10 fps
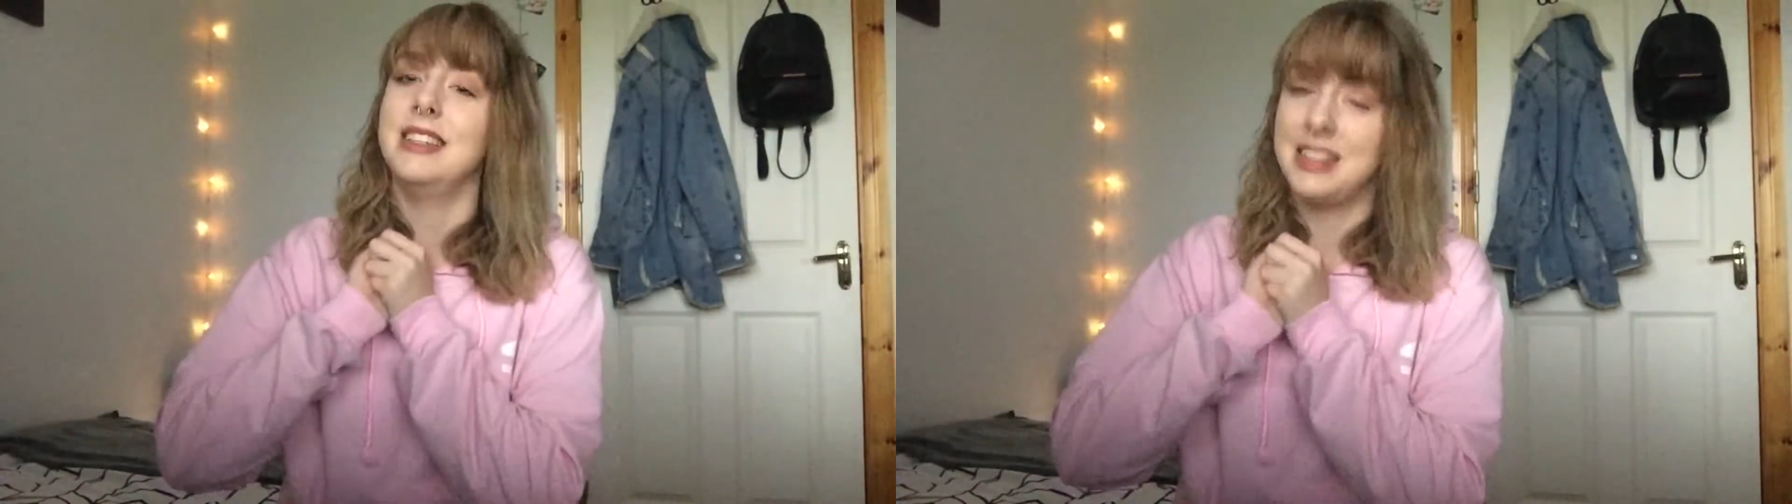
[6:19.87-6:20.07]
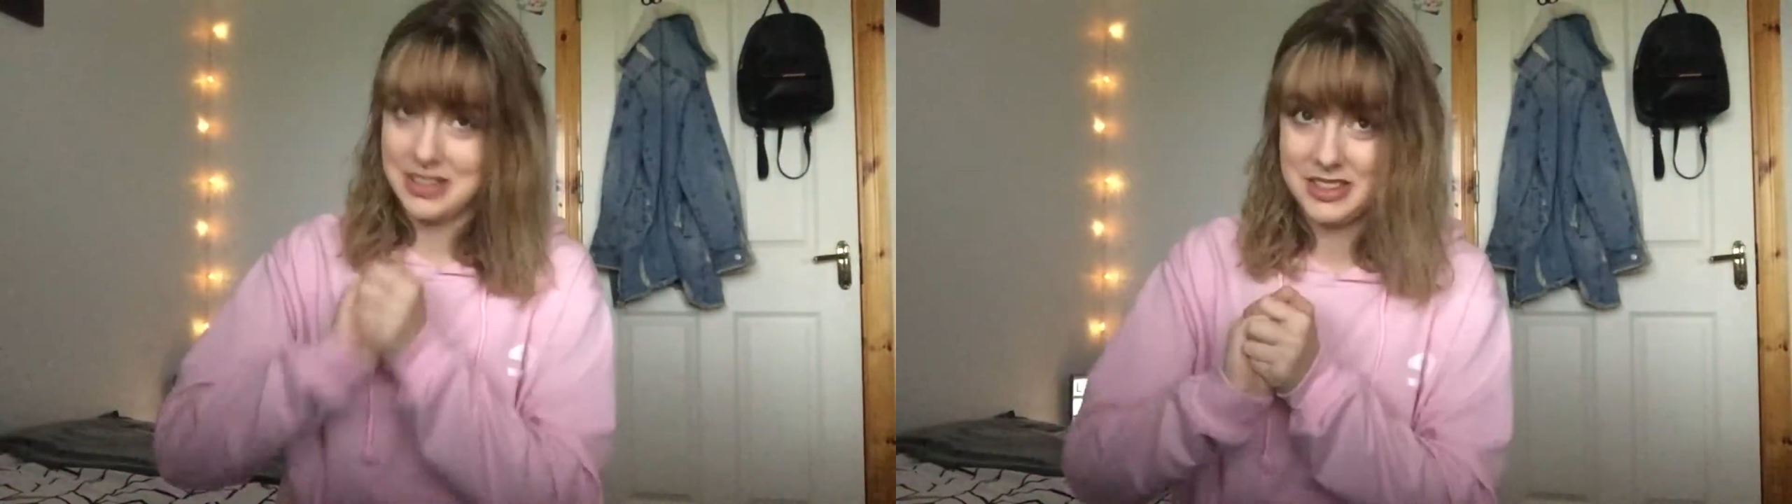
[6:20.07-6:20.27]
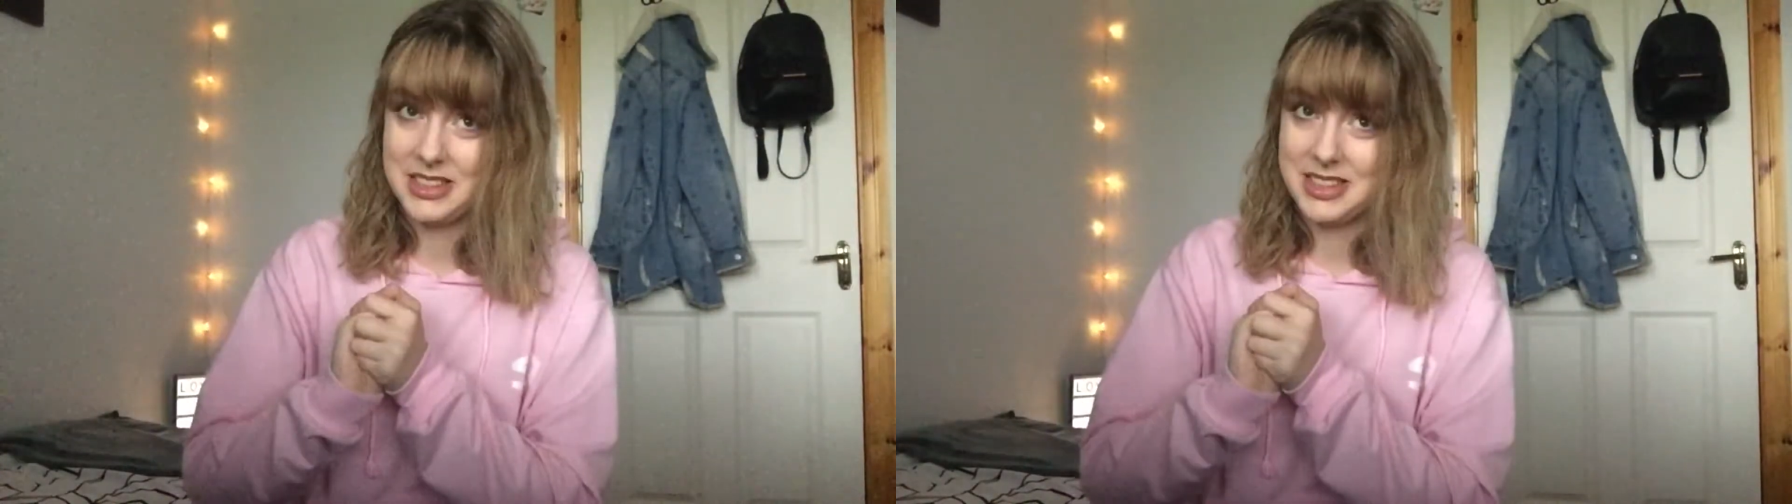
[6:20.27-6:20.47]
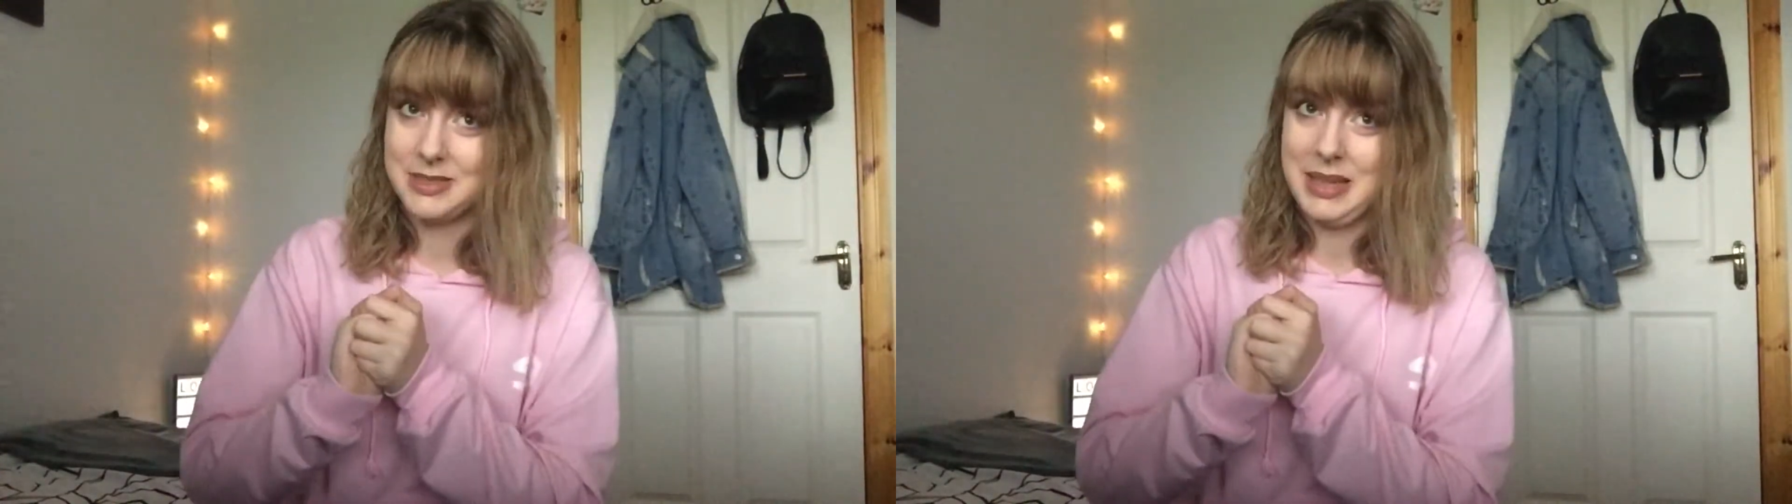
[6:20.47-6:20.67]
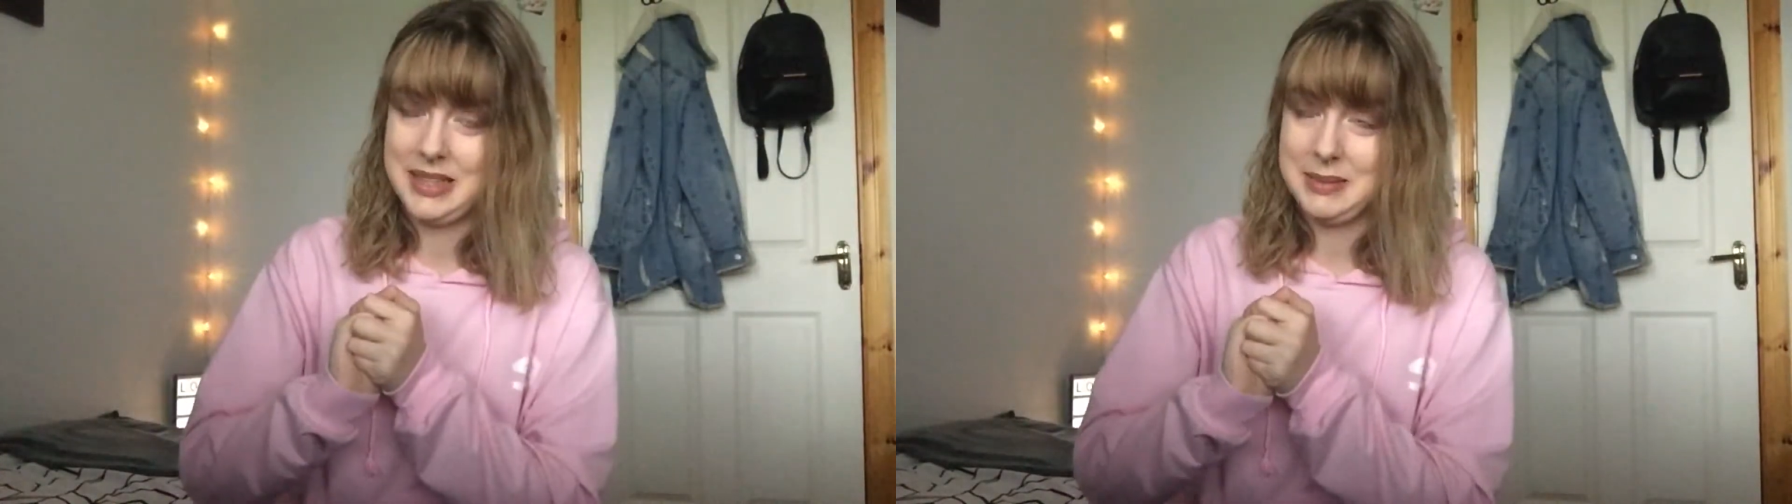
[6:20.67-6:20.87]
since
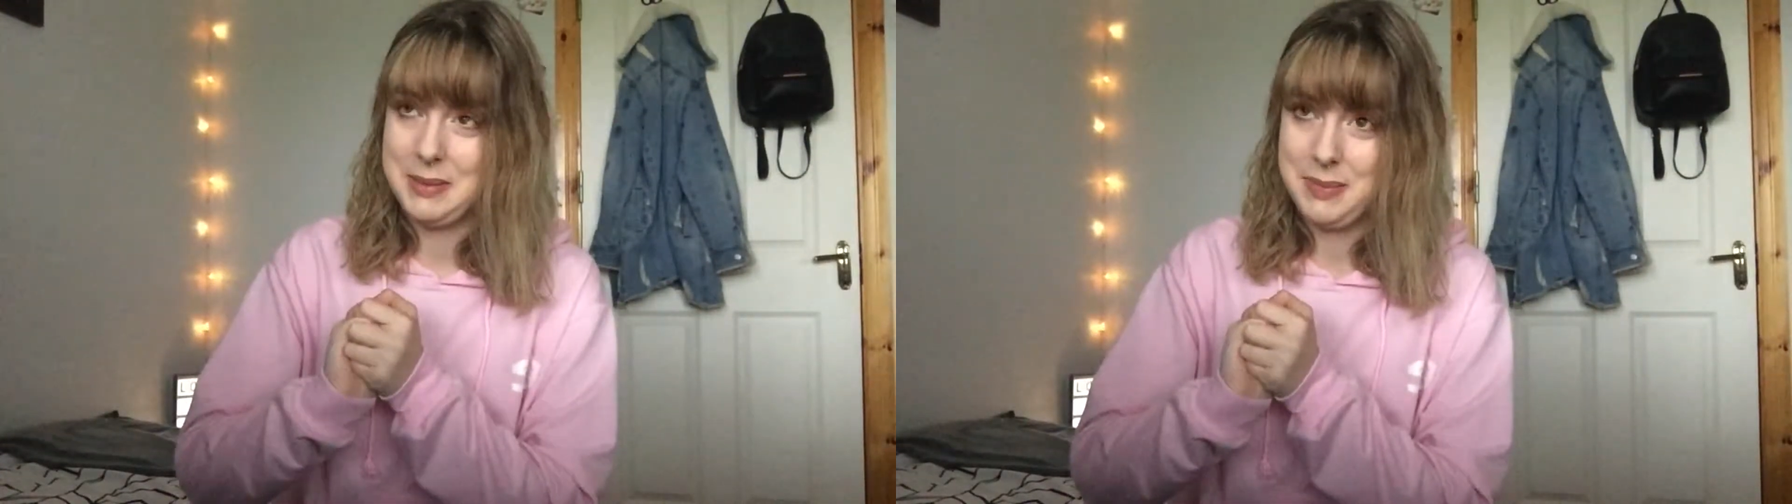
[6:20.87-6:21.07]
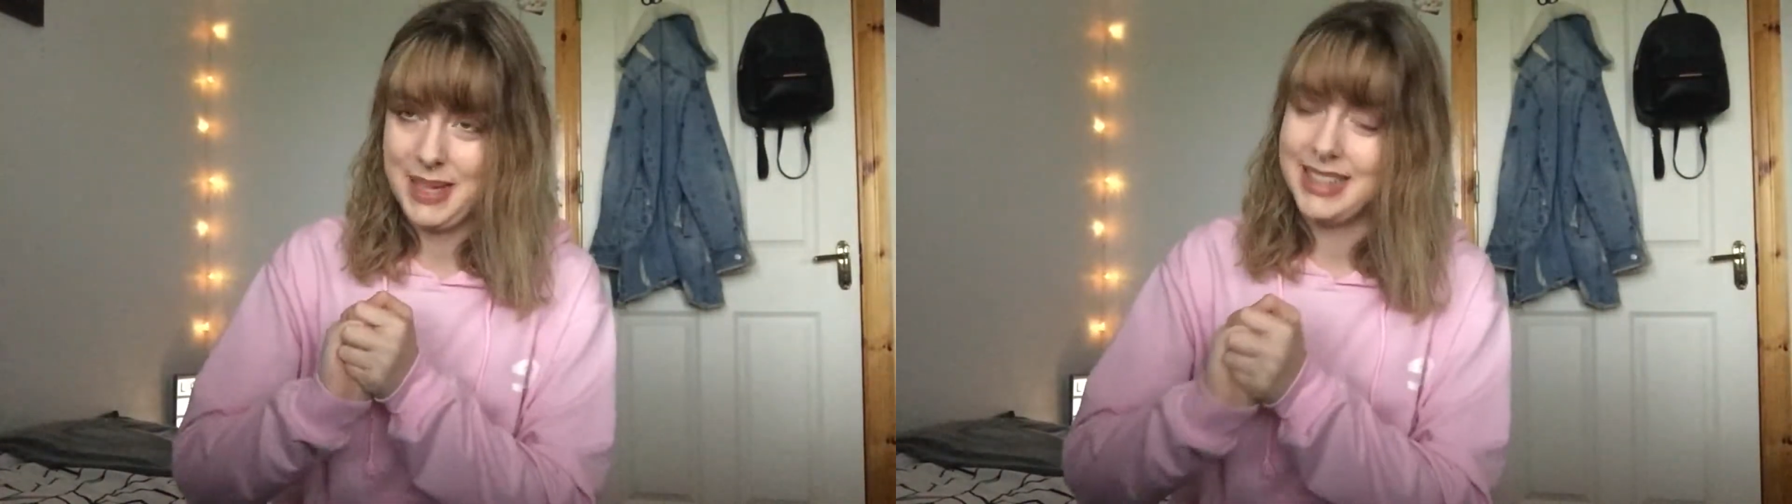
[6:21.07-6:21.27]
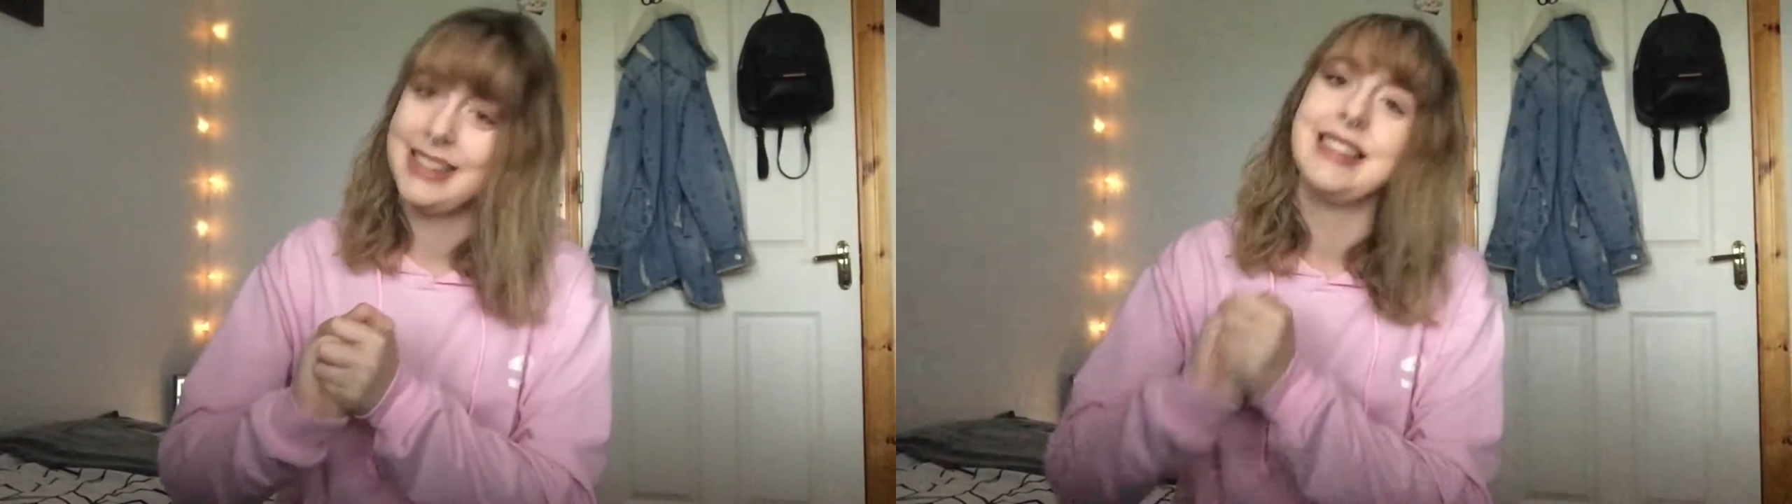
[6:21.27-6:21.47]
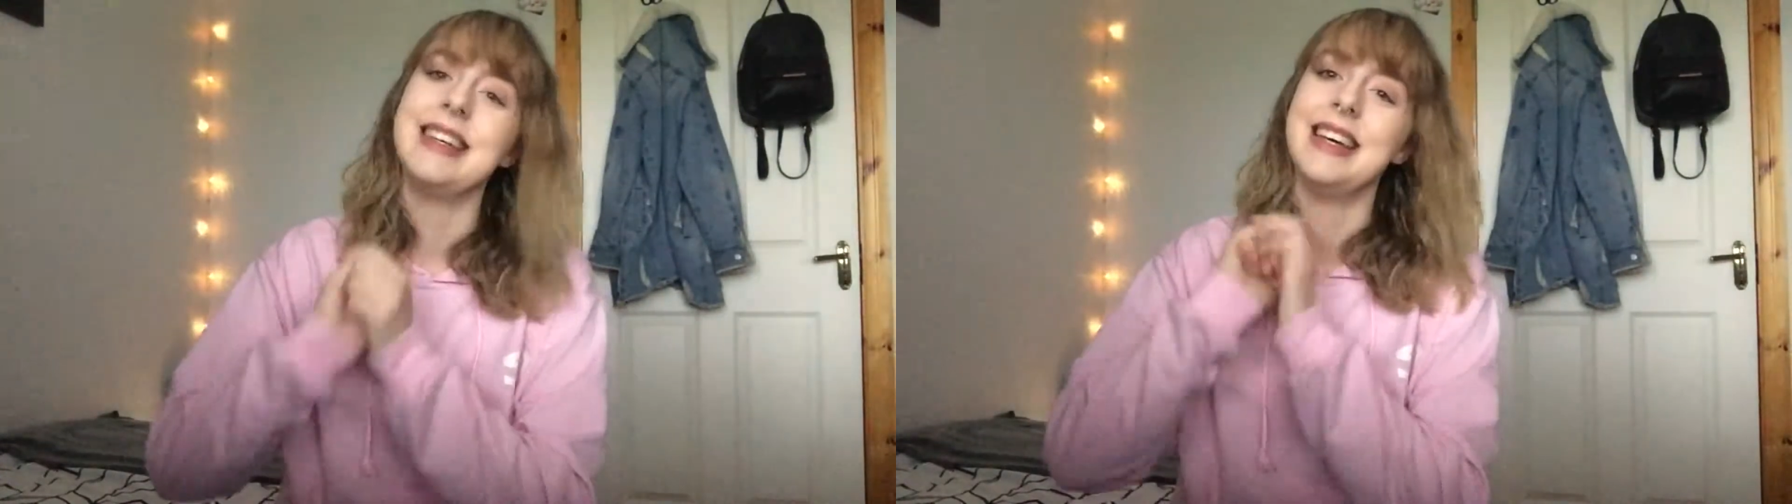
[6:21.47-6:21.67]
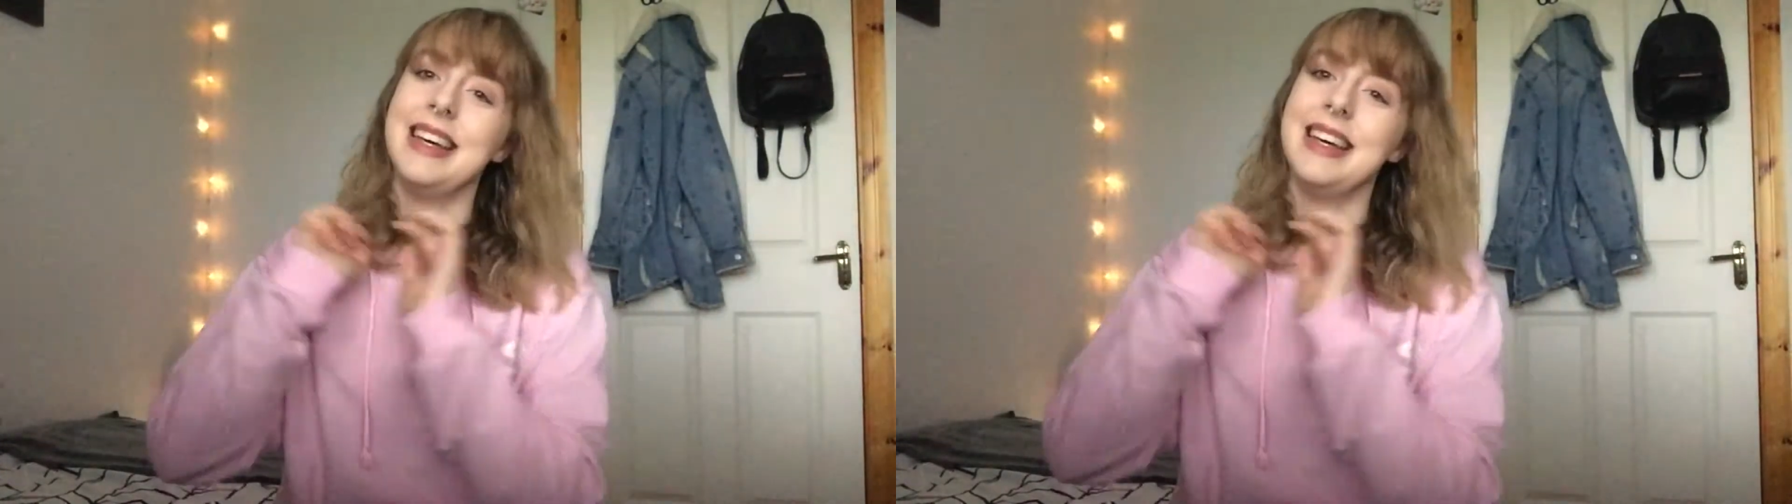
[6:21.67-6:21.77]
Hyunsung is my ultimate bias.